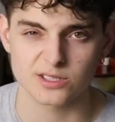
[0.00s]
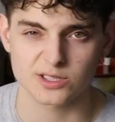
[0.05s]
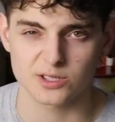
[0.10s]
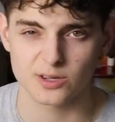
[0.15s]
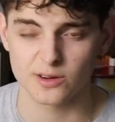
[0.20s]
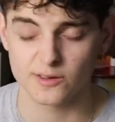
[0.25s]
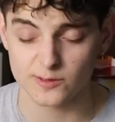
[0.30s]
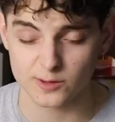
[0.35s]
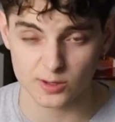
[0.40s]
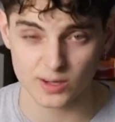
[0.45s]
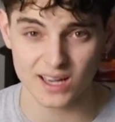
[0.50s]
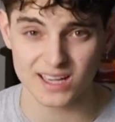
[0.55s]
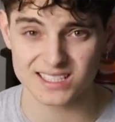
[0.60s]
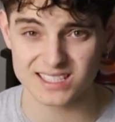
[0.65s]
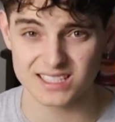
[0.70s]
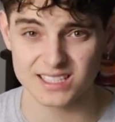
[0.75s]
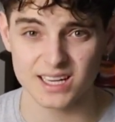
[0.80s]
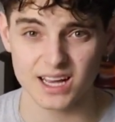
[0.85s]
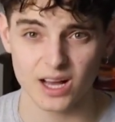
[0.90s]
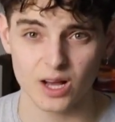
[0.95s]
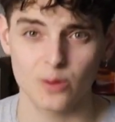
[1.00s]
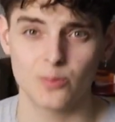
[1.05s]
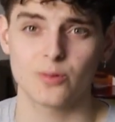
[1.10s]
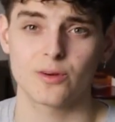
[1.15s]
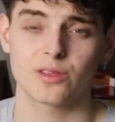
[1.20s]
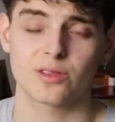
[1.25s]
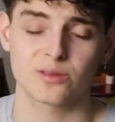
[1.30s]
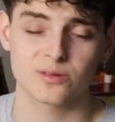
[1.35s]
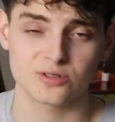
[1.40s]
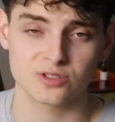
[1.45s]
So if you guys need help
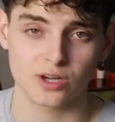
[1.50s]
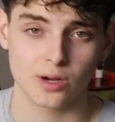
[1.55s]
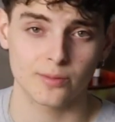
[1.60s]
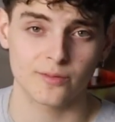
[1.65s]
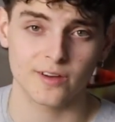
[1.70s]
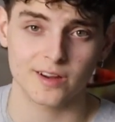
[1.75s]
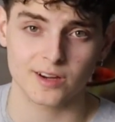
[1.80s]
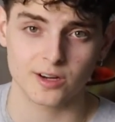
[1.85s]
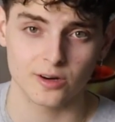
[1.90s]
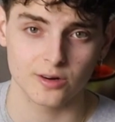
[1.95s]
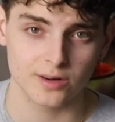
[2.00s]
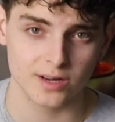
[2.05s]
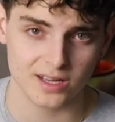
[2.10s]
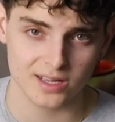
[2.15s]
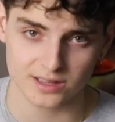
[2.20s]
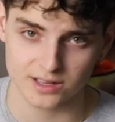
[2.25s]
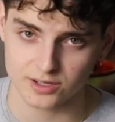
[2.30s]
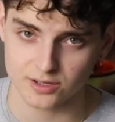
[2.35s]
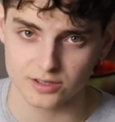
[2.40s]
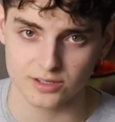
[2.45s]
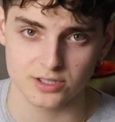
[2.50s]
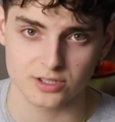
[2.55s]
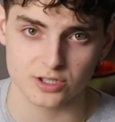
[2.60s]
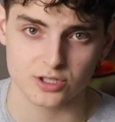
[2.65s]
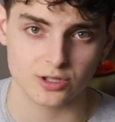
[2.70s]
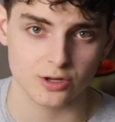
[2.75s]
with Shopify coding, literally just